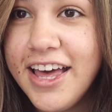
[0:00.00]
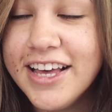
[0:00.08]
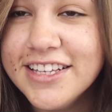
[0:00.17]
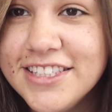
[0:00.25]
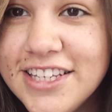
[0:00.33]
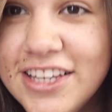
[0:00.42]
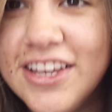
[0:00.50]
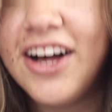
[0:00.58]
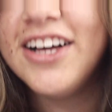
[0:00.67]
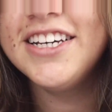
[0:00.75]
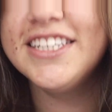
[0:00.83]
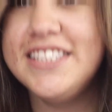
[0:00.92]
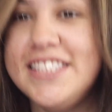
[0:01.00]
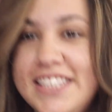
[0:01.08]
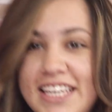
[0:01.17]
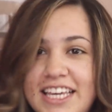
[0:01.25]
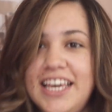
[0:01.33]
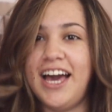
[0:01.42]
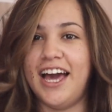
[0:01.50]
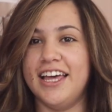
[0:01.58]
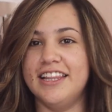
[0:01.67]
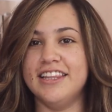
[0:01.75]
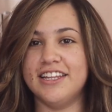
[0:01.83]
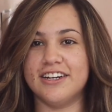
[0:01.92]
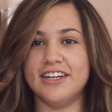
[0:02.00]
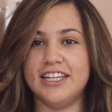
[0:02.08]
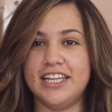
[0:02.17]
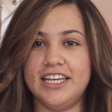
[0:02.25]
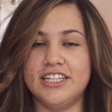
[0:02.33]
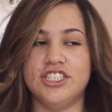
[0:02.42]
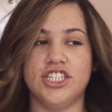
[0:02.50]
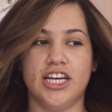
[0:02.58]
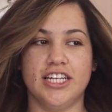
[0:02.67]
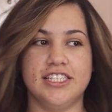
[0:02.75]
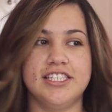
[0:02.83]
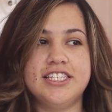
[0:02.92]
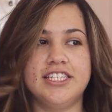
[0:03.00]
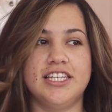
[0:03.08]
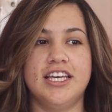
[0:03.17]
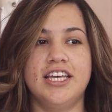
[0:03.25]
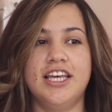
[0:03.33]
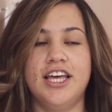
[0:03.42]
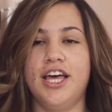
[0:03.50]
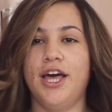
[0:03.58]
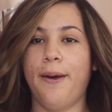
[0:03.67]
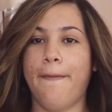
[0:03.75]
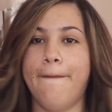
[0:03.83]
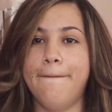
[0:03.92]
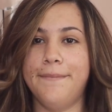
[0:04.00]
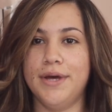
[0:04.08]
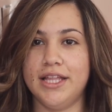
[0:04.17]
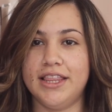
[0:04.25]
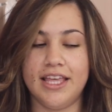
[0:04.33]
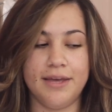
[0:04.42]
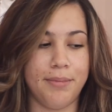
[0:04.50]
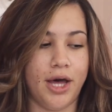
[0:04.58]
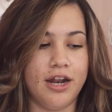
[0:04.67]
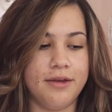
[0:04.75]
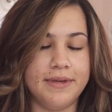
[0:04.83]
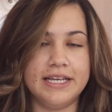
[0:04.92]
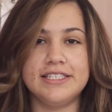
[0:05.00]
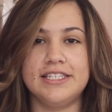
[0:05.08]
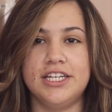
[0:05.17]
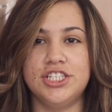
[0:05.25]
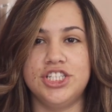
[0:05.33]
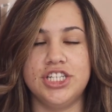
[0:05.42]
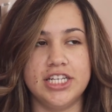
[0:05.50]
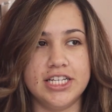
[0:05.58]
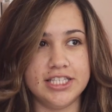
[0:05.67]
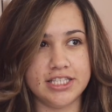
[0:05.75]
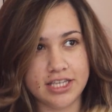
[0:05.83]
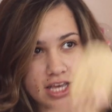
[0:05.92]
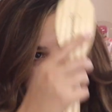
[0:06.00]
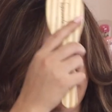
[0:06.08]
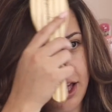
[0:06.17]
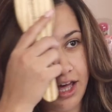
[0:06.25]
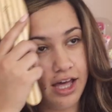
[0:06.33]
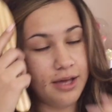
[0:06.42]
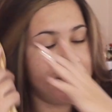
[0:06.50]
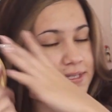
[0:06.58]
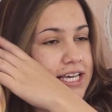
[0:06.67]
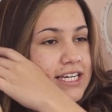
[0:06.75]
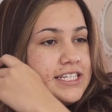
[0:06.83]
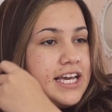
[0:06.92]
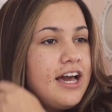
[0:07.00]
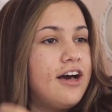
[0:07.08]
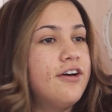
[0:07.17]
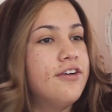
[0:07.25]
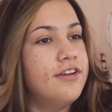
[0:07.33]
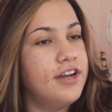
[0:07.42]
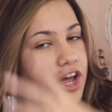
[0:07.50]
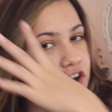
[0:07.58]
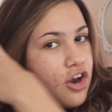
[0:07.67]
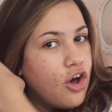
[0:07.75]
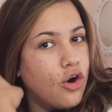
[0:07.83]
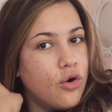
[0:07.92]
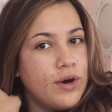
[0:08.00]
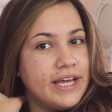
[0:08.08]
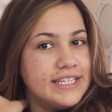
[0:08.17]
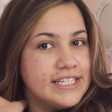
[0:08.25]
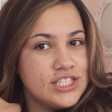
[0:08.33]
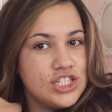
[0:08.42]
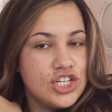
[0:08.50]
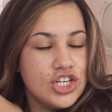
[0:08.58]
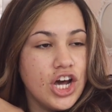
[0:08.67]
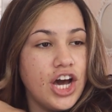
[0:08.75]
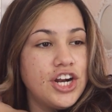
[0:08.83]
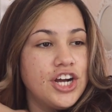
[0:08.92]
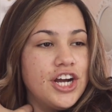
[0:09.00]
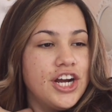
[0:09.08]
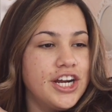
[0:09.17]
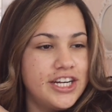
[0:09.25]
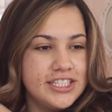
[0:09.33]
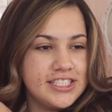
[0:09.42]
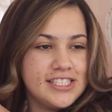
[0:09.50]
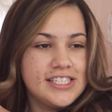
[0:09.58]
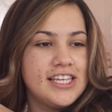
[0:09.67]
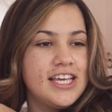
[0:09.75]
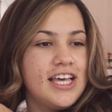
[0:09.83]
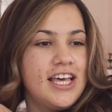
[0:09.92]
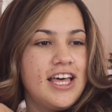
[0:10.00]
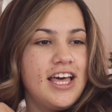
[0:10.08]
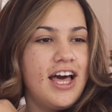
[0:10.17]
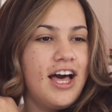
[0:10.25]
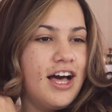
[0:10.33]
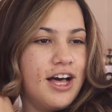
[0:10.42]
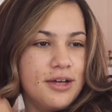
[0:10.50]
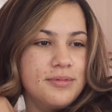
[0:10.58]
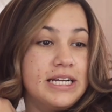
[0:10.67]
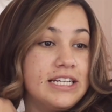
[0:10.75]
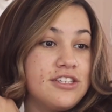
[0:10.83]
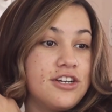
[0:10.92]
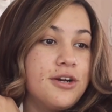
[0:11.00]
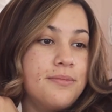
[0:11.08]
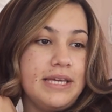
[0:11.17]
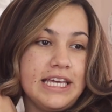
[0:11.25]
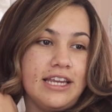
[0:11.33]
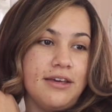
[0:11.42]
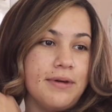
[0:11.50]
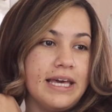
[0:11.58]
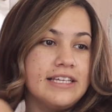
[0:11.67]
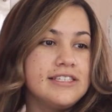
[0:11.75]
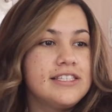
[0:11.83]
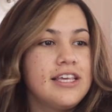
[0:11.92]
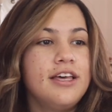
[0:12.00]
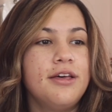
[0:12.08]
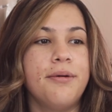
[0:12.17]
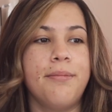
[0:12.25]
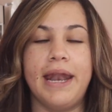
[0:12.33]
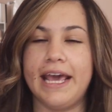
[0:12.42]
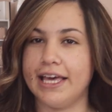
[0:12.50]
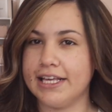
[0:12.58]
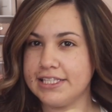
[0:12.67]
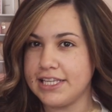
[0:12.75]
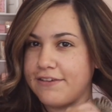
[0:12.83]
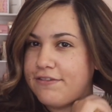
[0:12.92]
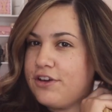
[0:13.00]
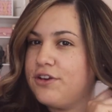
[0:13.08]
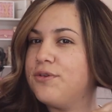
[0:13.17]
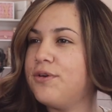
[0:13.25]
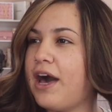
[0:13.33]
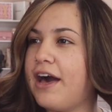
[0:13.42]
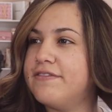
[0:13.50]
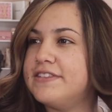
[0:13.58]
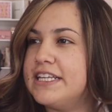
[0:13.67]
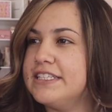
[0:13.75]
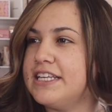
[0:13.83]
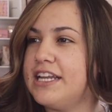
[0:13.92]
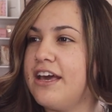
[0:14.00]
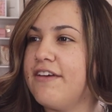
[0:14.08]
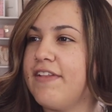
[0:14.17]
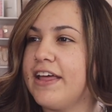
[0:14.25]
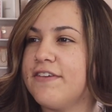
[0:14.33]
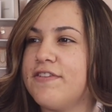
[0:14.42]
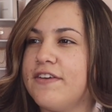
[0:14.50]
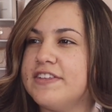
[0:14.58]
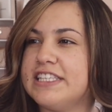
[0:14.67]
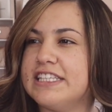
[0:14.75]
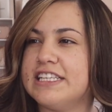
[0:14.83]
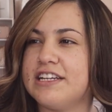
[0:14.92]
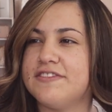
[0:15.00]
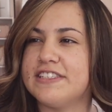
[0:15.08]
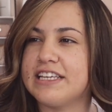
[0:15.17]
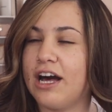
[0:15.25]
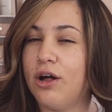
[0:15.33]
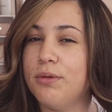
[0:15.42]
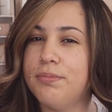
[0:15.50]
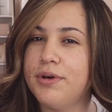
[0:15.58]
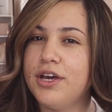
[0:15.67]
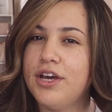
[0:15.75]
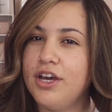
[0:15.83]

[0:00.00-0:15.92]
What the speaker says: as y'all could see, I literally just put the bottom extensions upside down. No, it does not hurt. It doesn't hurt me anyways, but I guess if you have sensitive, like if you have a sensitive scalp